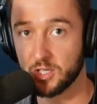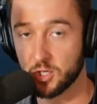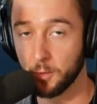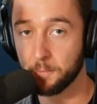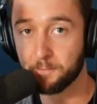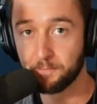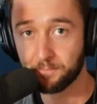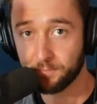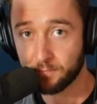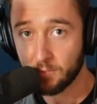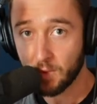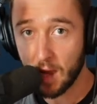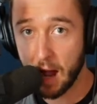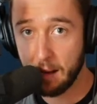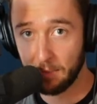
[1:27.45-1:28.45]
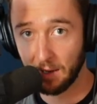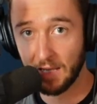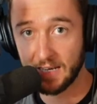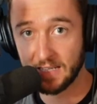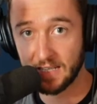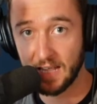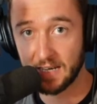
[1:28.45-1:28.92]
So I'm going to
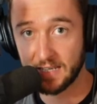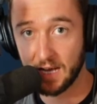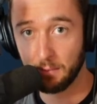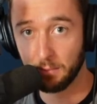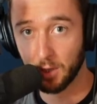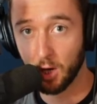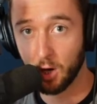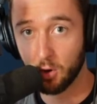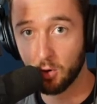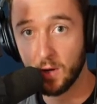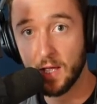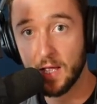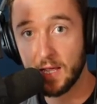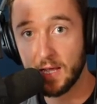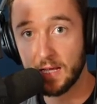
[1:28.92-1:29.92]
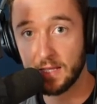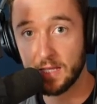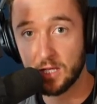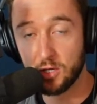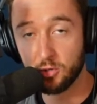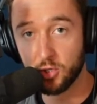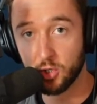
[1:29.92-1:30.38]
link to that down below in
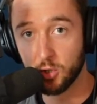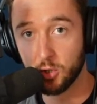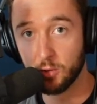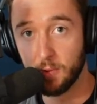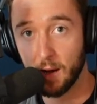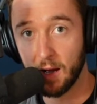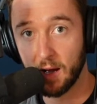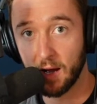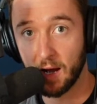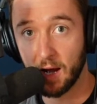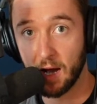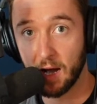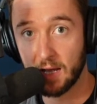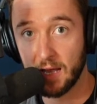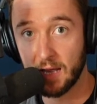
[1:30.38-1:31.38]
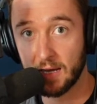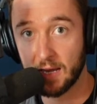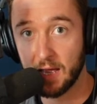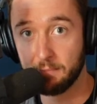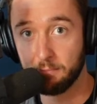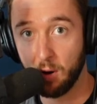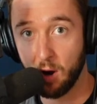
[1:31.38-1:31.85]
the YouTube
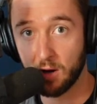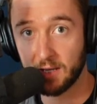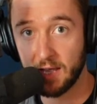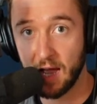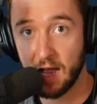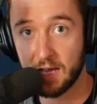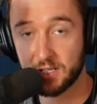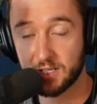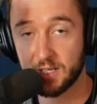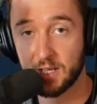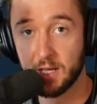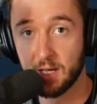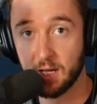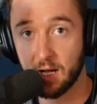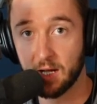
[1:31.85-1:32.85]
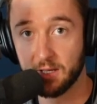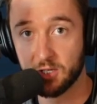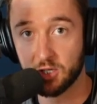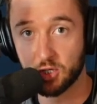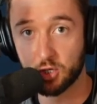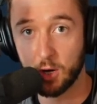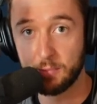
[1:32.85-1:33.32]
and podcast
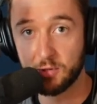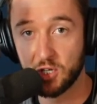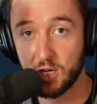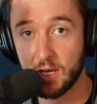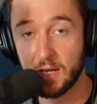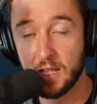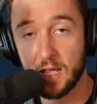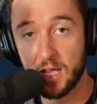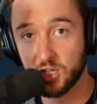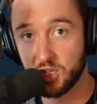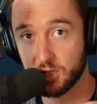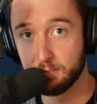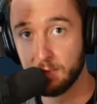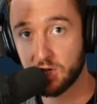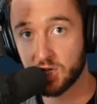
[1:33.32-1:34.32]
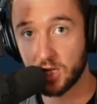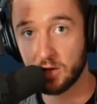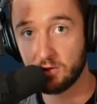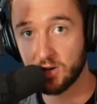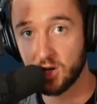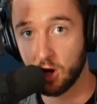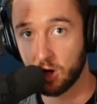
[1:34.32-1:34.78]
description. It's just
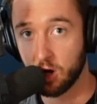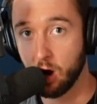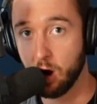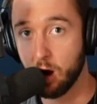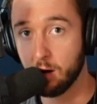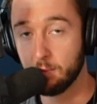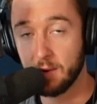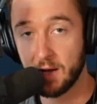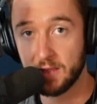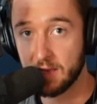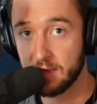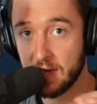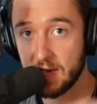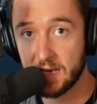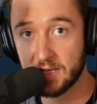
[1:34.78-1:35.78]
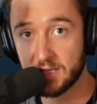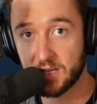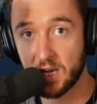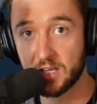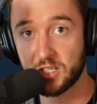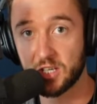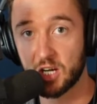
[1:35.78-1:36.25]
mitchcleary.com, and then the
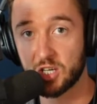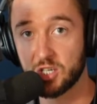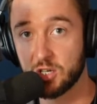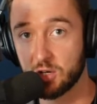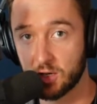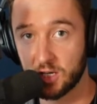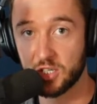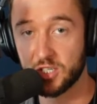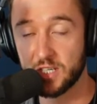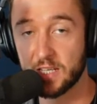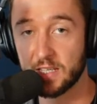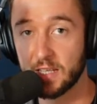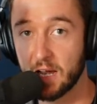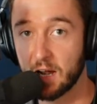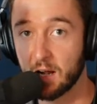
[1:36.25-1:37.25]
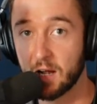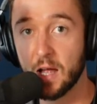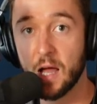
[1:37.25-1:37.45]
insight section, you're going to see it there.